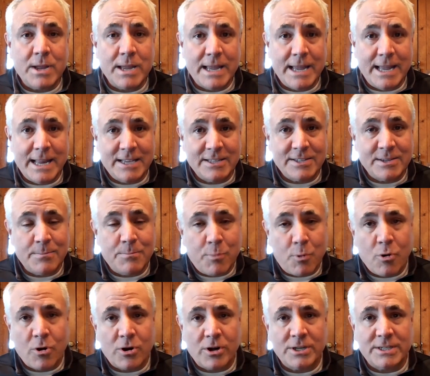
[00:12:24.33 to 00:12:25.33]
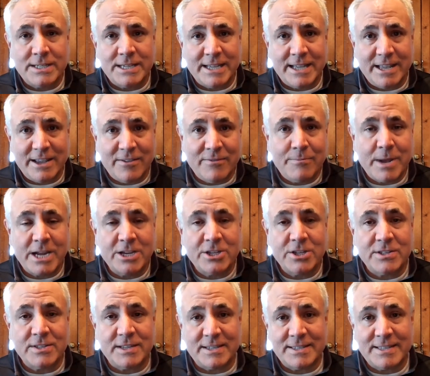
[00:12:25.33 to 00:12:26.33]
It is important to give
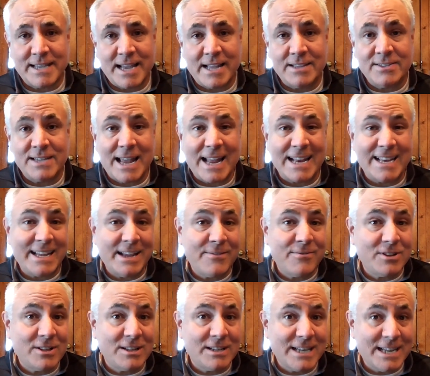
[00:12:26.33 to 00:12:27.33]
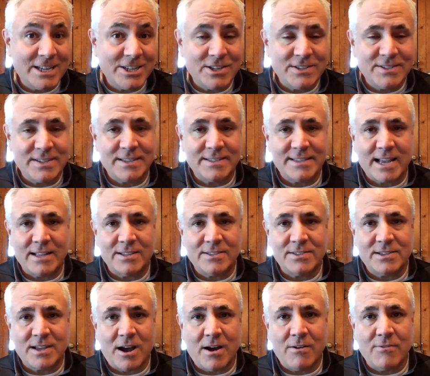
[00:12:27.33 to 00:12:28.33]
patients a sense and give clinicians a sense
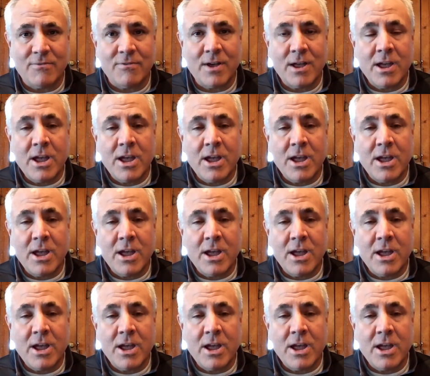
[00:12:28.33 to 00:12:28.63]
of,